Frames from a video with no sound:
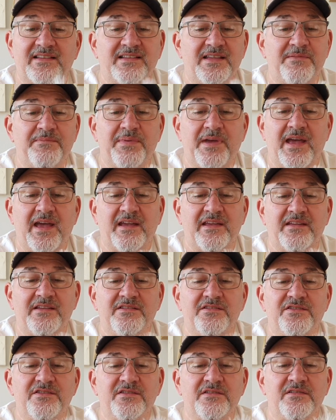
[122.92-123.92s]
same
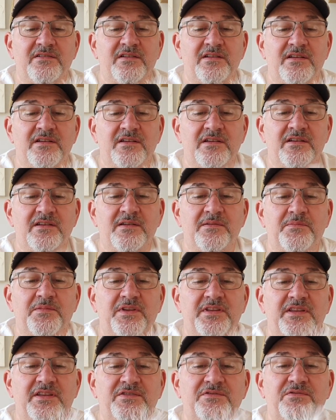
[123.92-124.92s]
package,
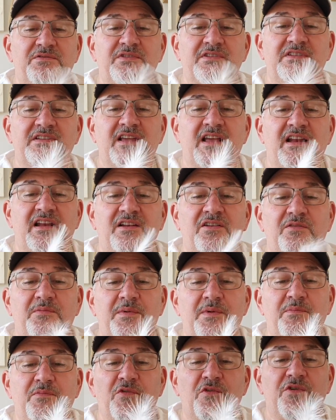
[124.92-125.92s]
but this one has got a little bit